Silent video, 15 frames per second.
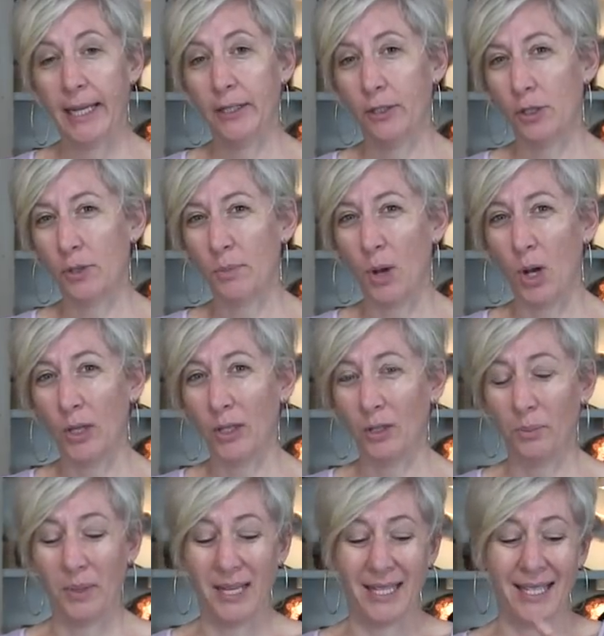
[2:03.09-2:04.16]
and your small
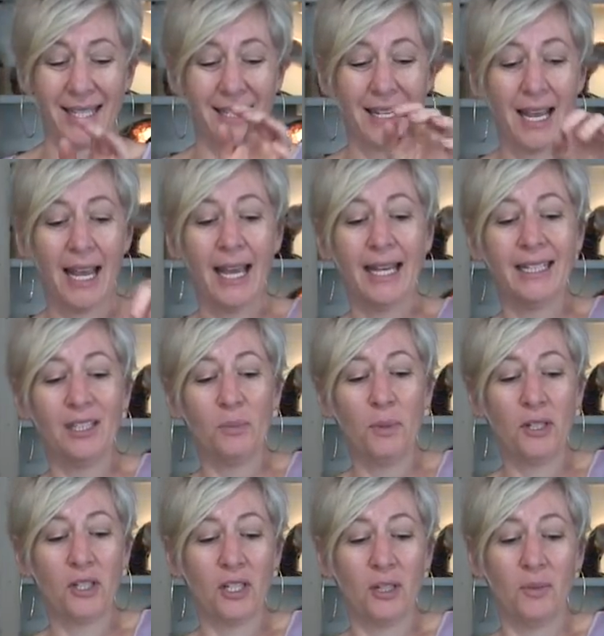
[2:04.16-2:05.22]
little pieces,
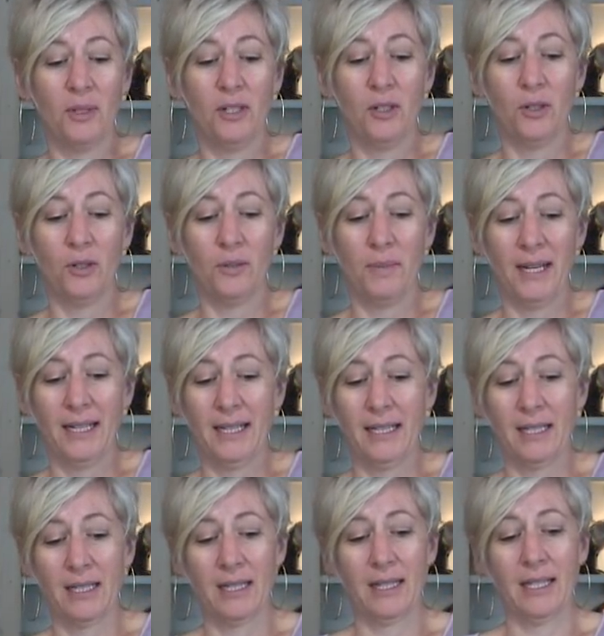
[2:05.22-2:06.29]
especially when you go to make
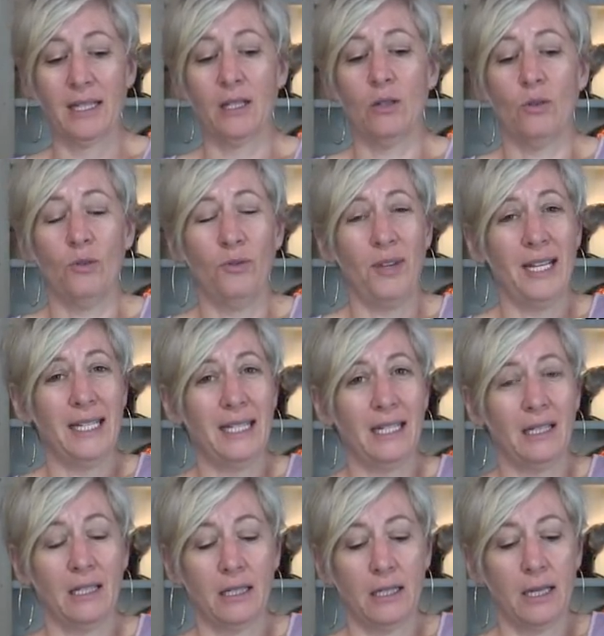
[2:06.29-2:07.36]
this this little face,
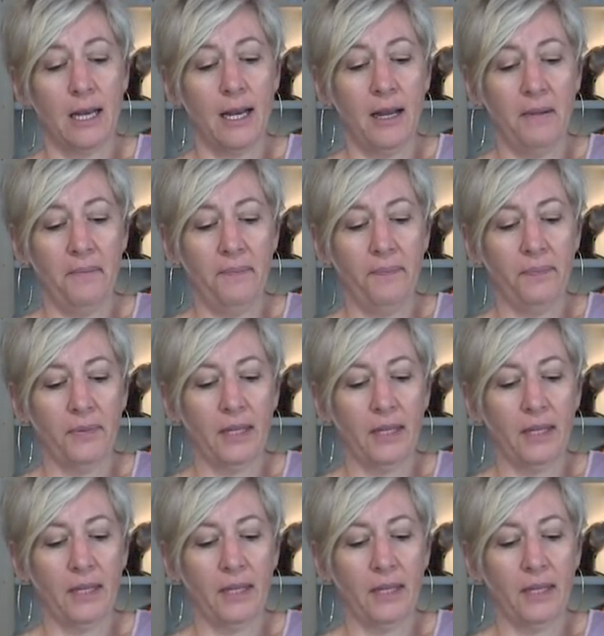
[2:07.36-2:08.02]
it's um,